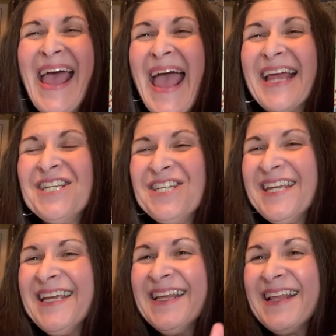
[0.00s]
And
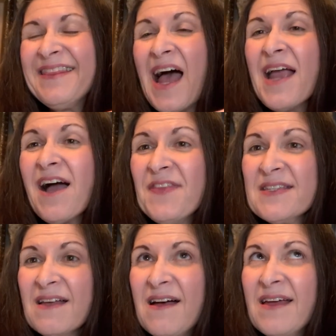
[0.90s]
she, I got this
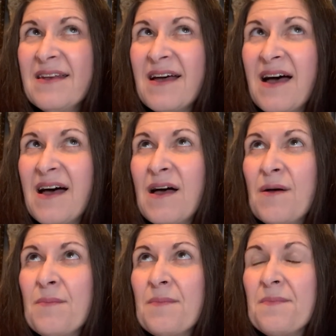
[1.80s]
on
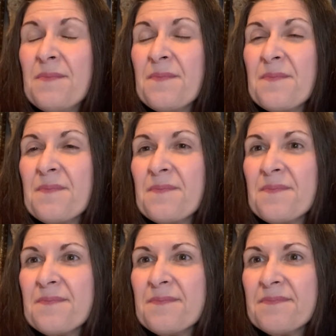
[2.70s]
um,
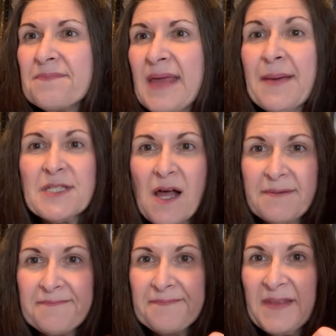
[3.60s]
Amazon.